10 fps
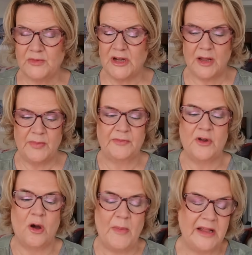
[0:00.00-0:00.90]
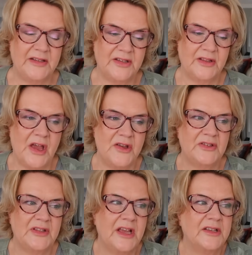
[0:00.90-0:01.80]
type of comments,
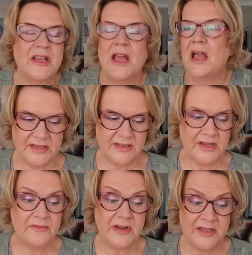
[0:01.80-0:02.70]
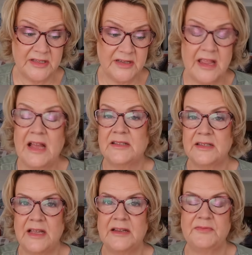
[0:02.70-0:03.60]
those things. So recently, as
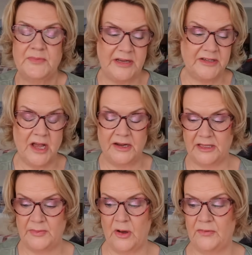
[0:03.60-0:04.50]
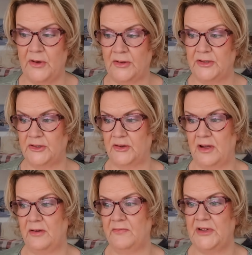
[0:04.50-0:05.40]
I said, I've been turning them off on the
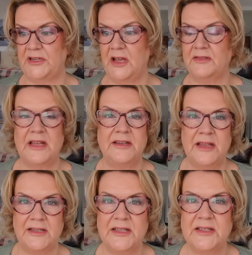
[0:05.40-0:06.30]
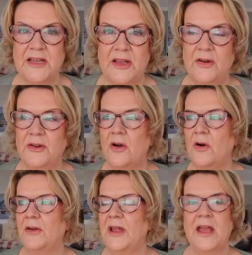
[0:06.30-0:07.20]
try on videos. They did stay
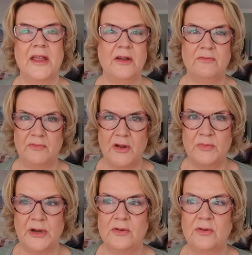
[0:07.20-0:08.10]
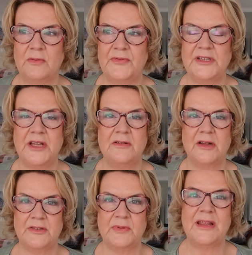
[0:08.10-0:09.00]
on a Roman haul video
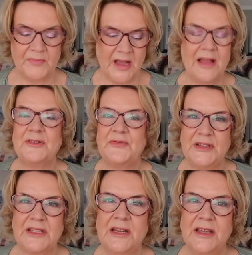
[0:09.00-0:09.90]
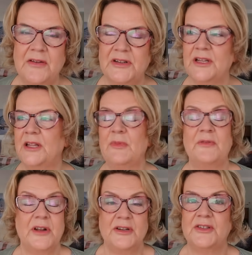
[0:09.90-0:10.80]
last week. I have to physically go and turn them
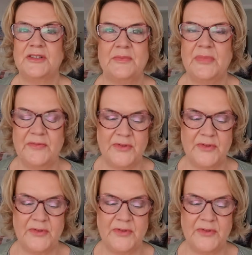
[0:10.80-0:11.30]
off, and I just simply